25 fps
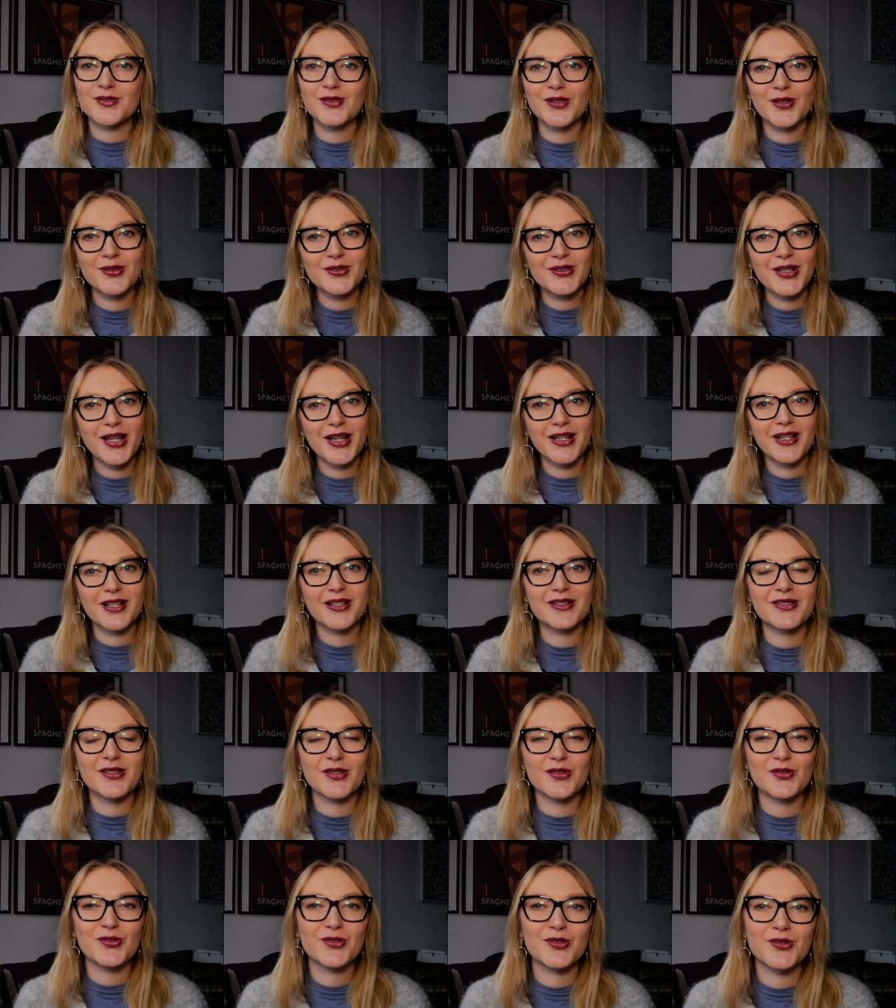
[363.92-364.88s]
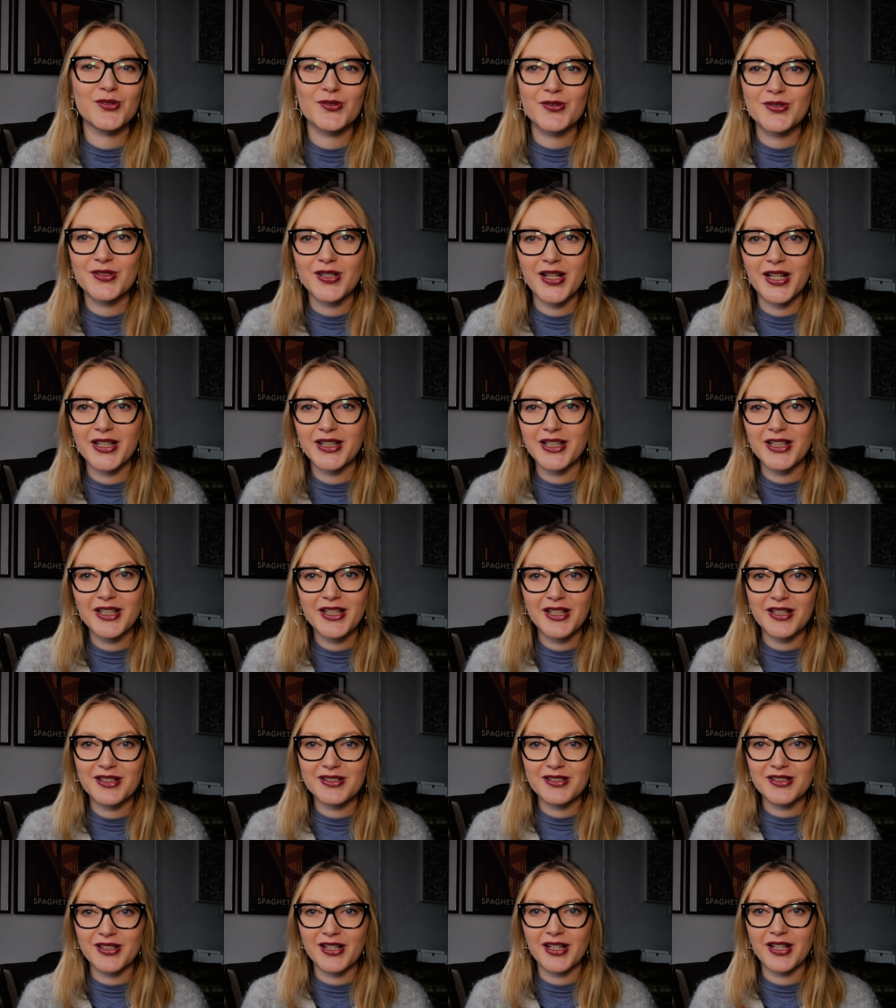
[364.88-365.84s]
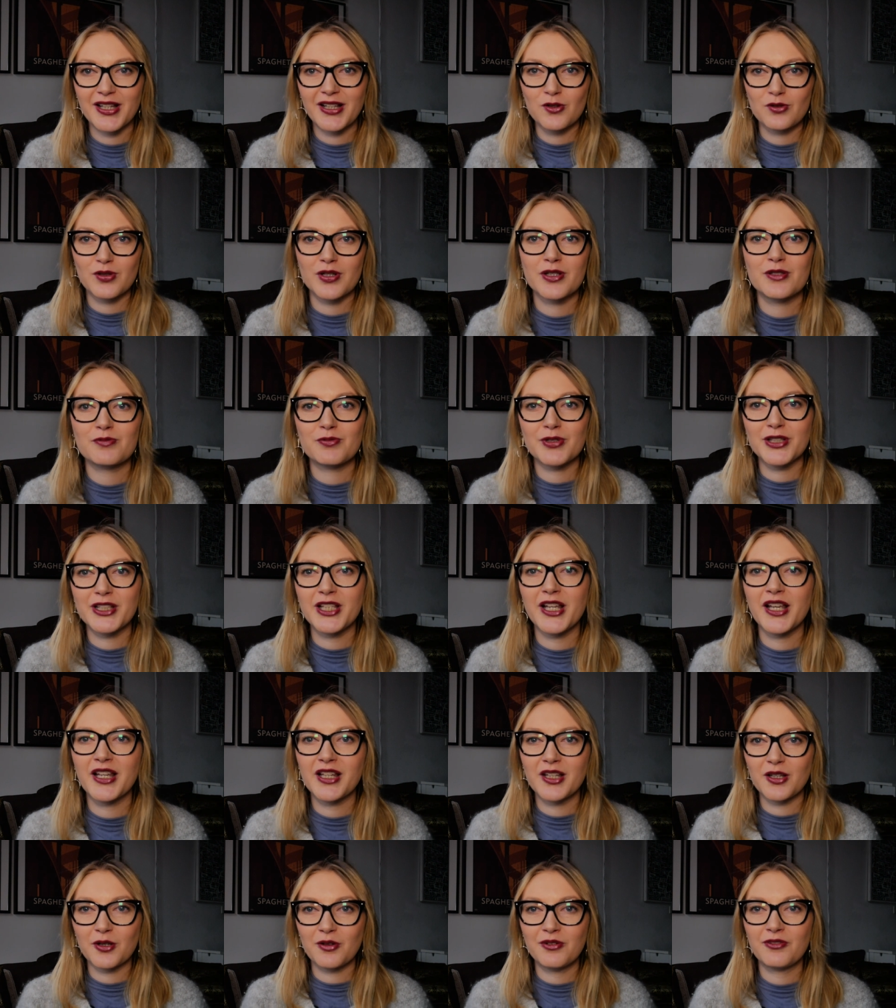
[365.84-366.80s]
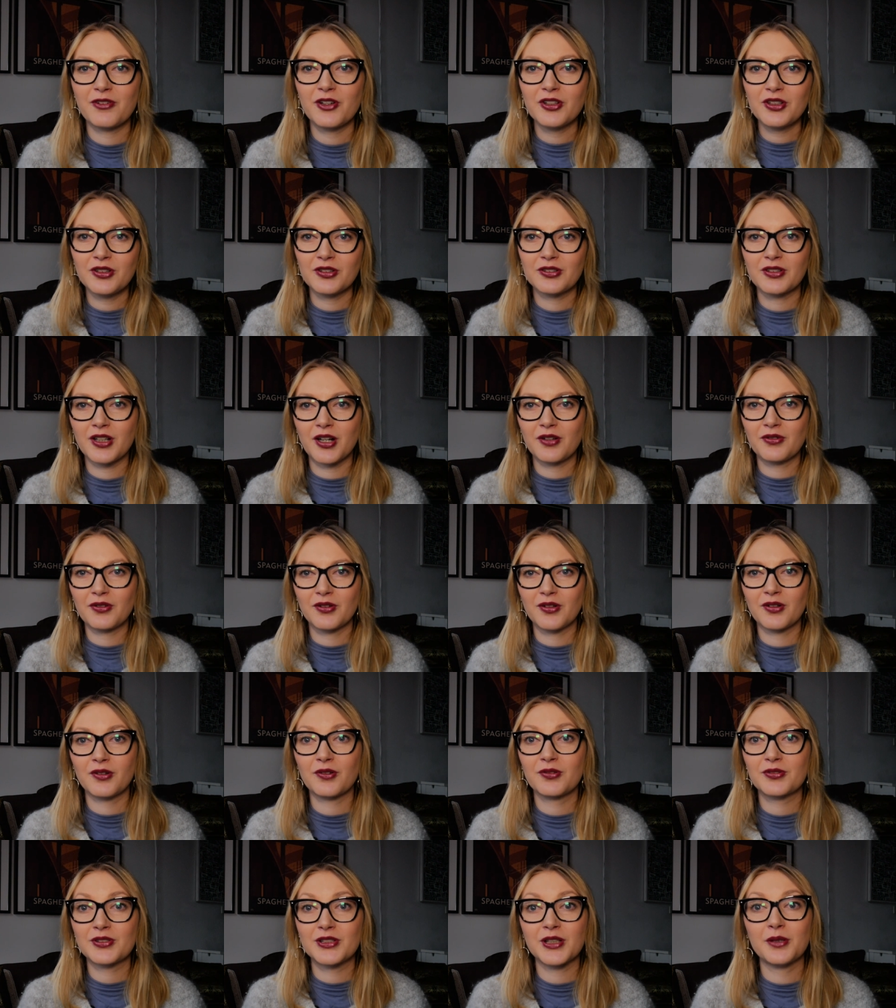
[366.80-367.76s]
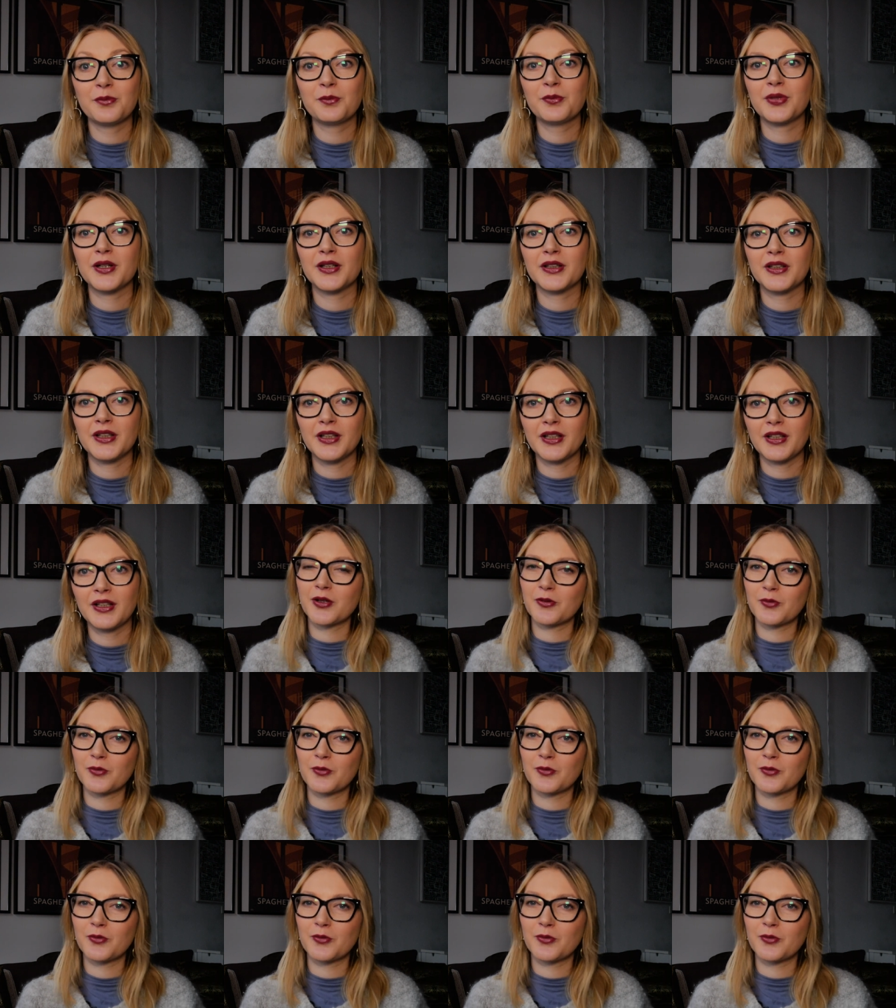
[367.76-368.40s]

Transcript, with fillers: Sontag has introduced ideas like, once we take a photograph of somebody,